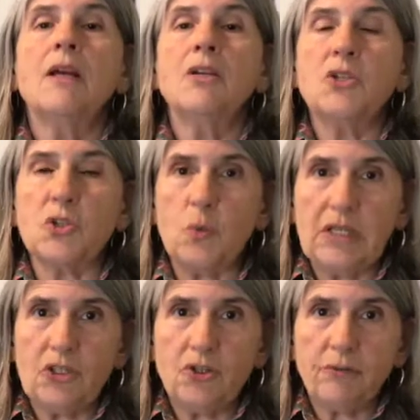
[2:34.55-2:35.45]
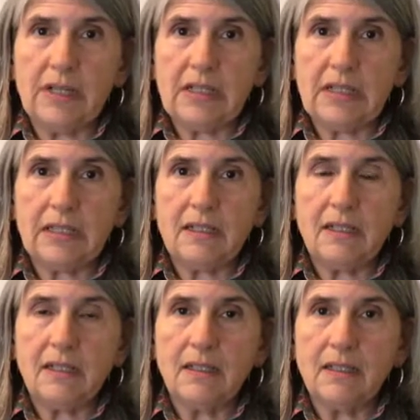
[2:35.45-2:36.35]
Squeeze your wrist,
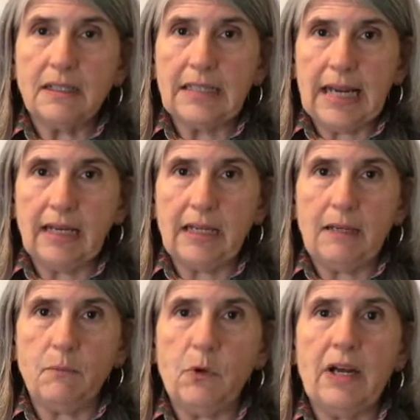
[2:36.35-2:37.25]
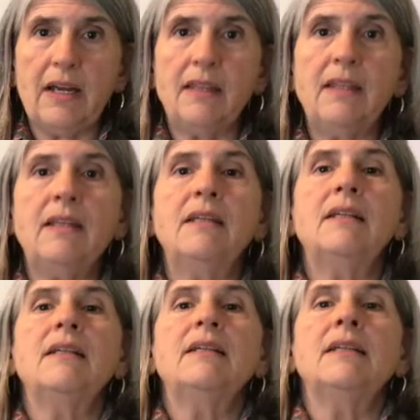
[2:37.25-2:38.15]
take a deep breath,
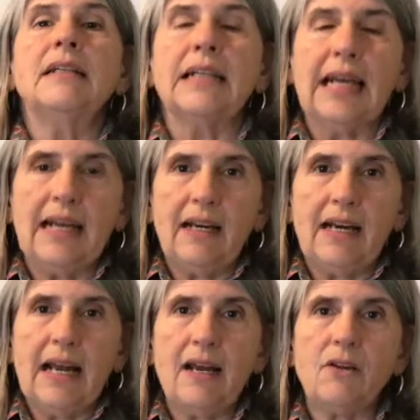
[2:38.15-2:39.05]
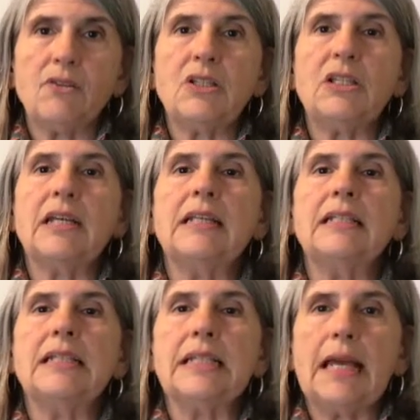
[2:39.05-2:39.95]
let it out,
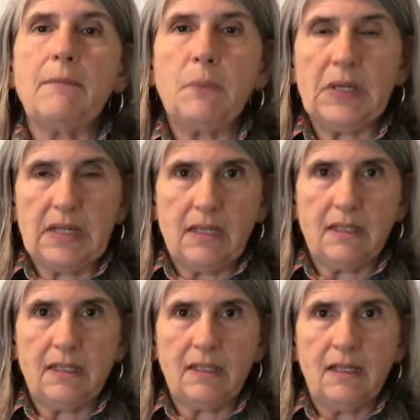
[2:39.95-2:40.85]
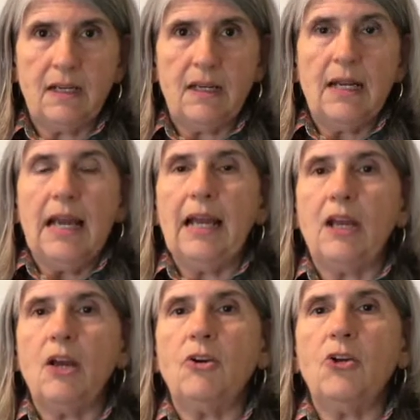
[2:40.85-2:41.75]
and say peace. And
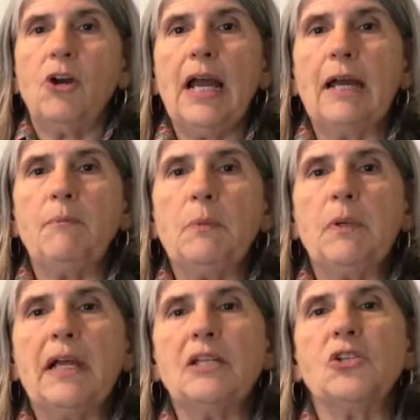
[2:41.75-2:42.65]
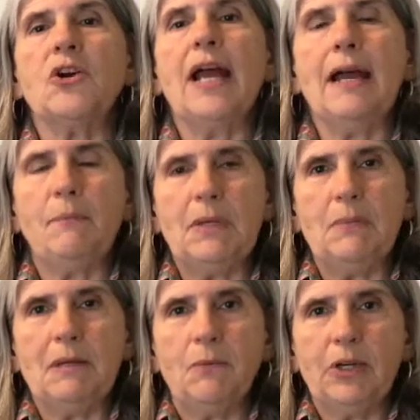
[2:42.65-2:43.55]
go to your happy place or happy
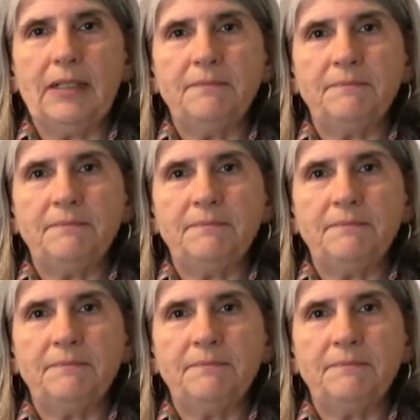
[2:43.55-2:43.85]
memory.